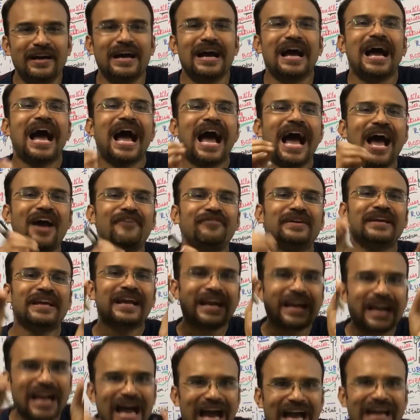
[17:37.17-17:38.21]
having
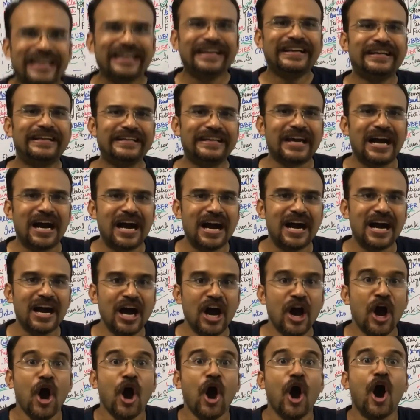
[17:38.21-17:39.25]
an idea
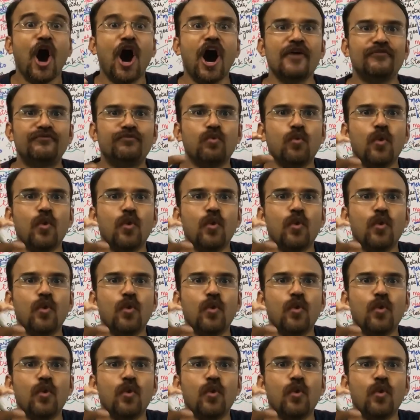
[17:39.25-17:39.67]
of